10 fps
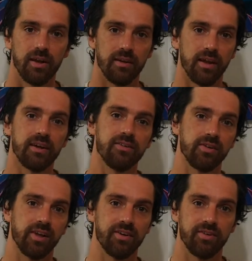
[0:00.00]
And that is
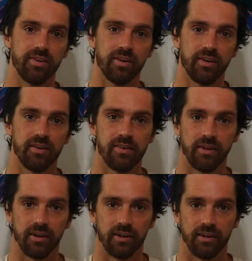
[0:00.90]
a lesson
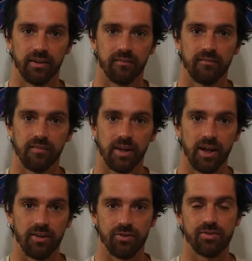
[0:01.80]
that
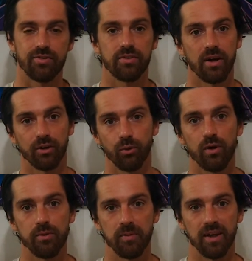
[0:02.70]
has stuck
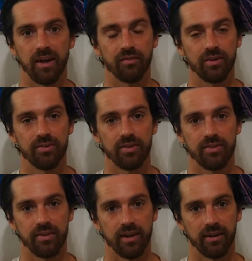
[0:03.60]
with me ever
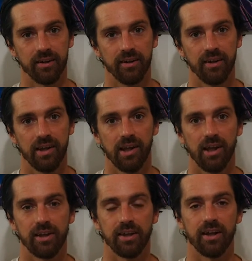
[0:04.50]
since then
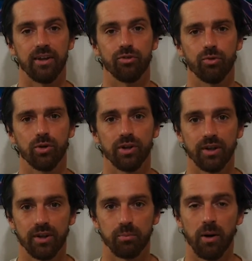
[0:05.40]
and that has
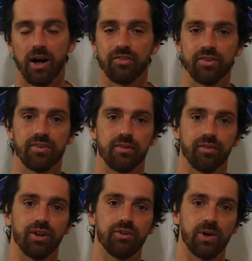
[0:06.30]
really
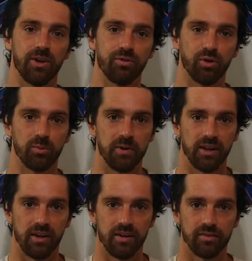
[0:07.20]
positively transformed my
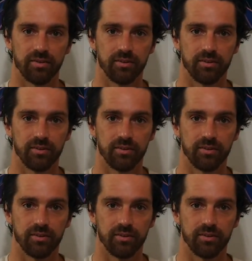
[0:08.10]
life.